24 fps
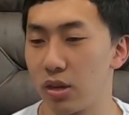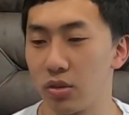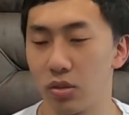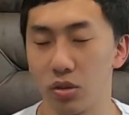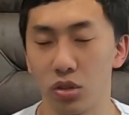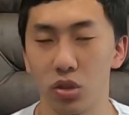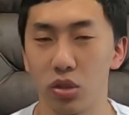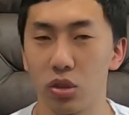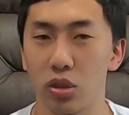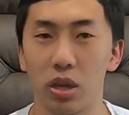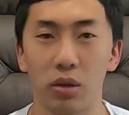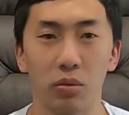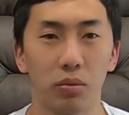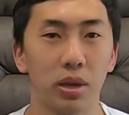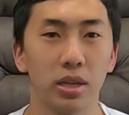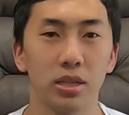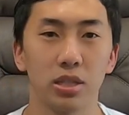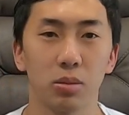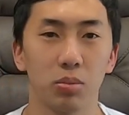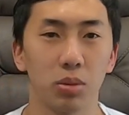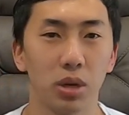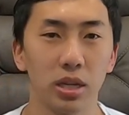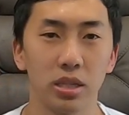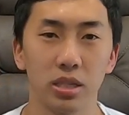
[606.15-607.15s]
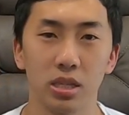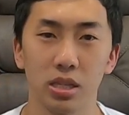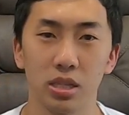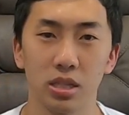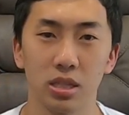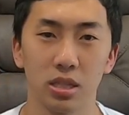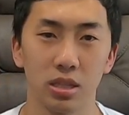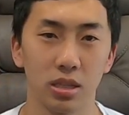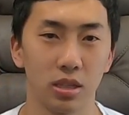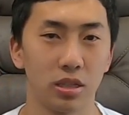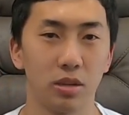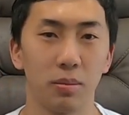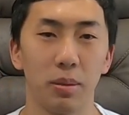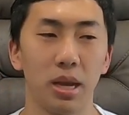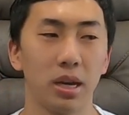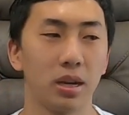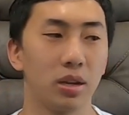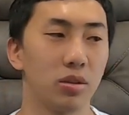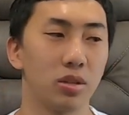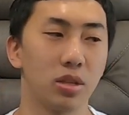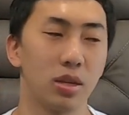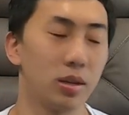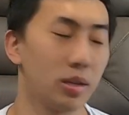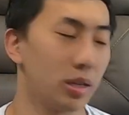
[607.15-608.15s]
They raise the prices, the demand goes up.